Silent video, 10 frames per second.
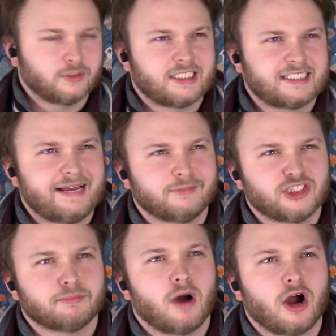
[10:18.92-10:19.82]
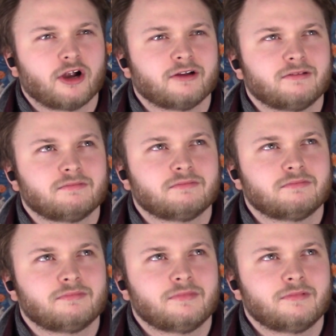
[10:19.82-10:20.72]
It was his name, Jamar.
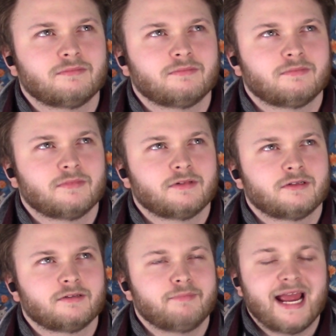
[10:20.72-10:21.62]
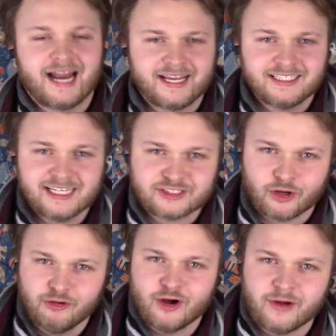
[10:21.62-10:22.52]
Man, I guess I
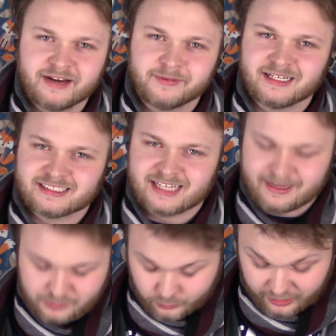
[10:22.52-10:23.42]
don't know anybody's names.